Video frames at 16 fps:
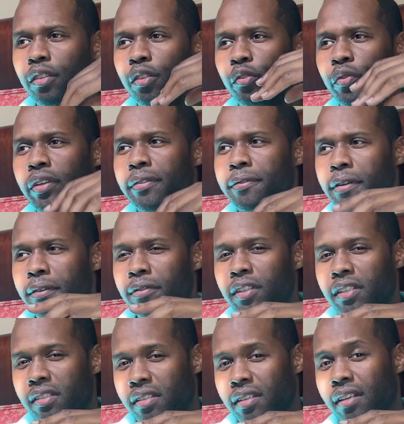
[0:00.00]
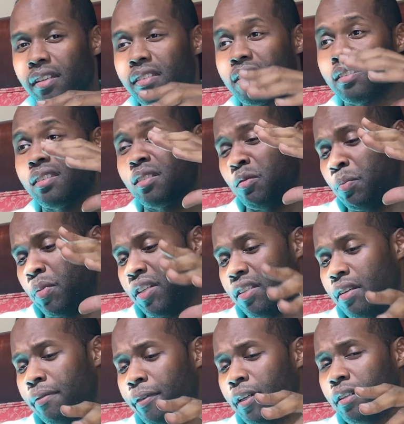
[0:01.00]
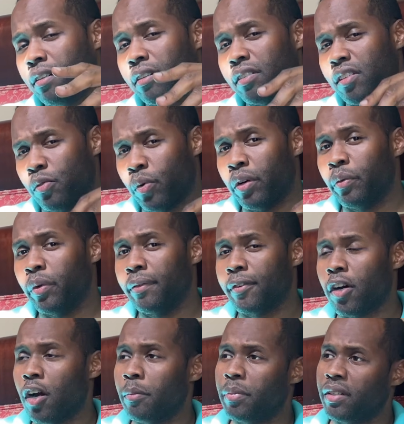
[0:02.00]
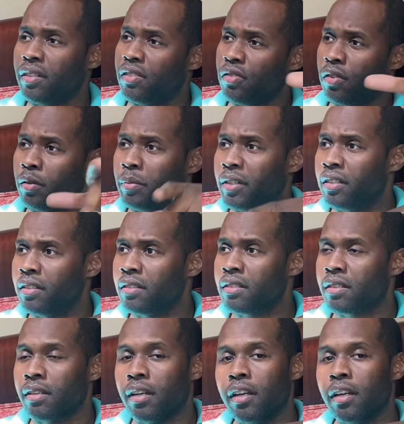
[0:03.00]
356 specific square weave carpet into their builds.